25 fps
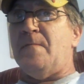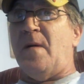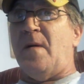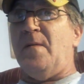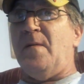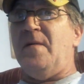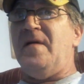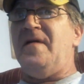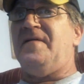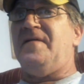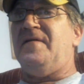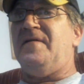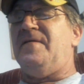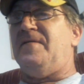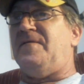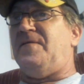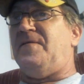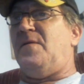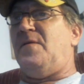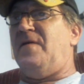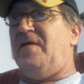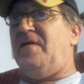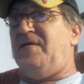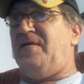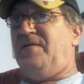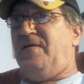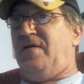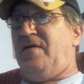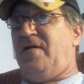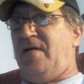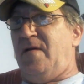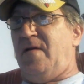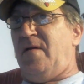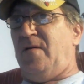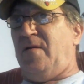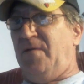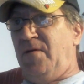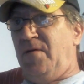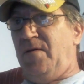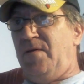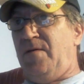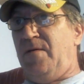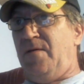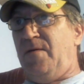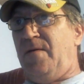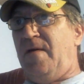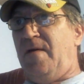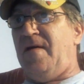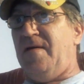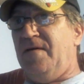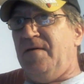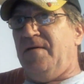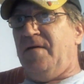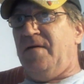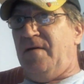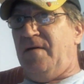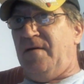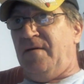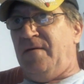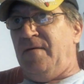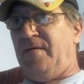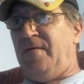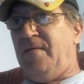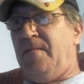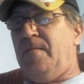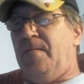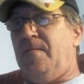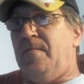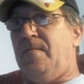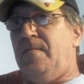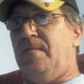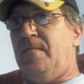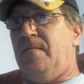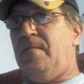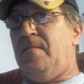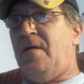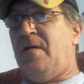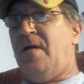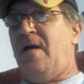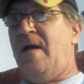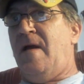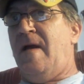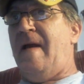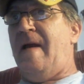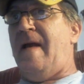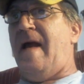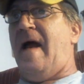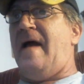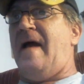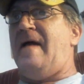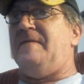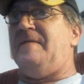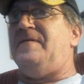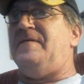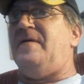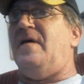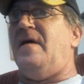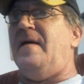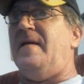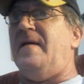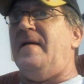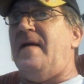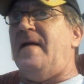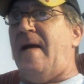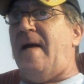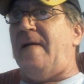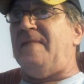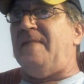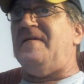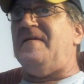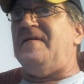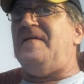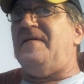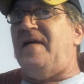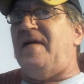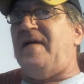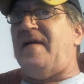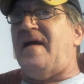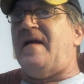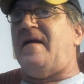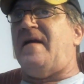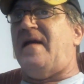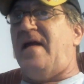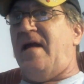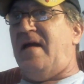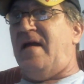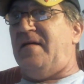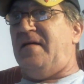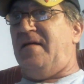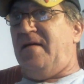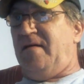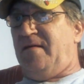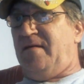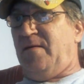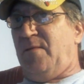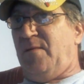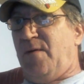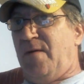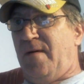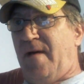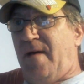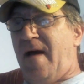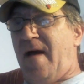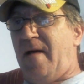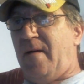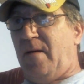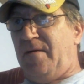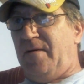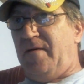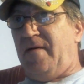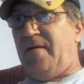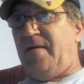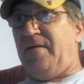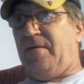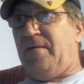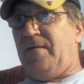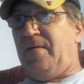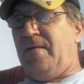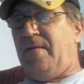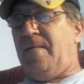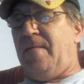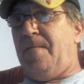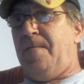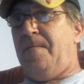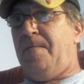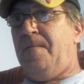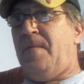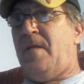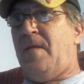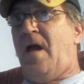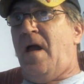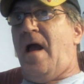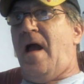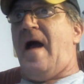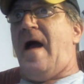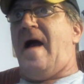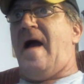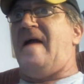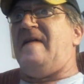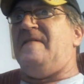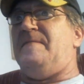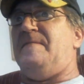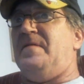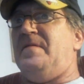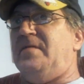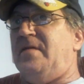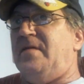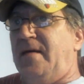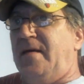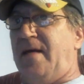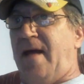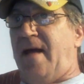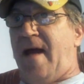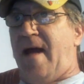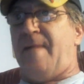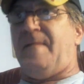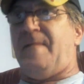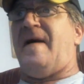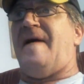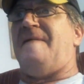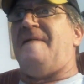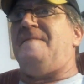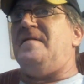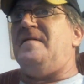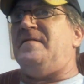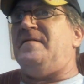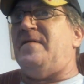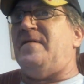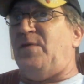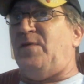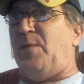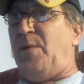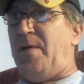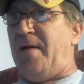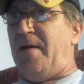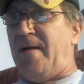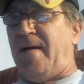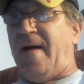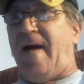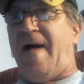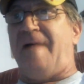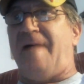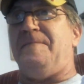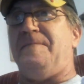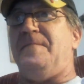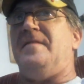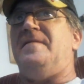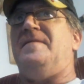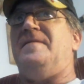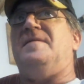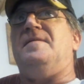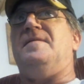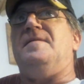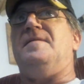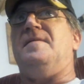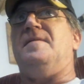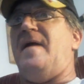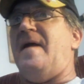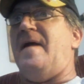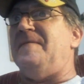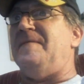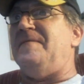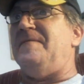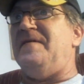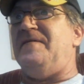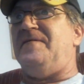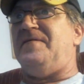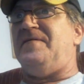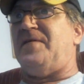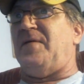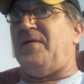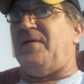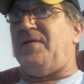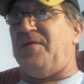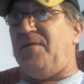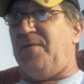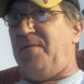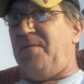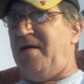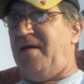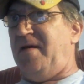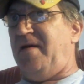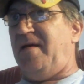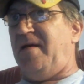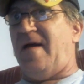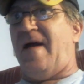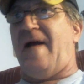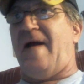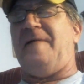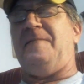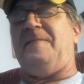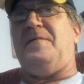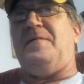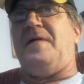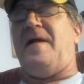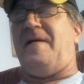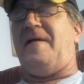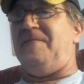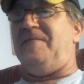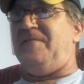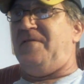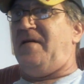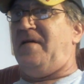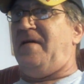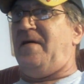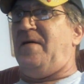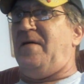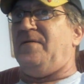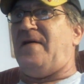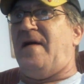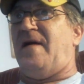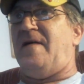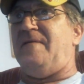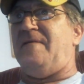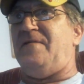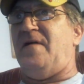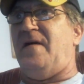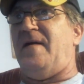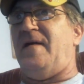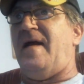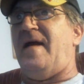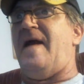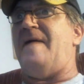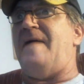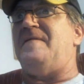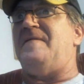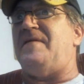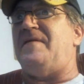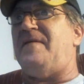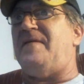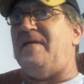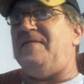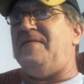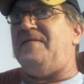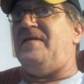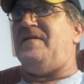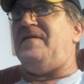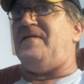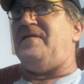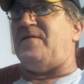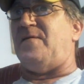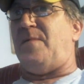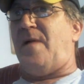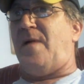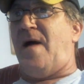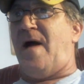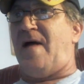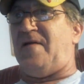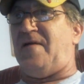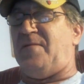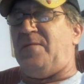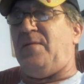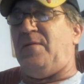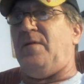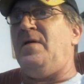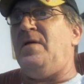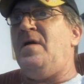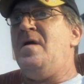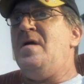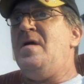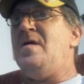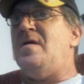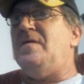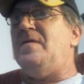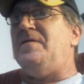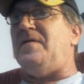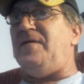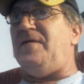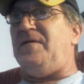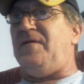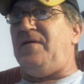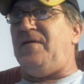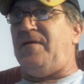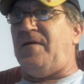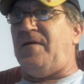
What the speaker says: The reason for this video to you is this. I have done everything I can to get the word out on this. I have been to Gab, I've been to Twitter, I've been to every social media, I have put out videos, I have done everything physical possible to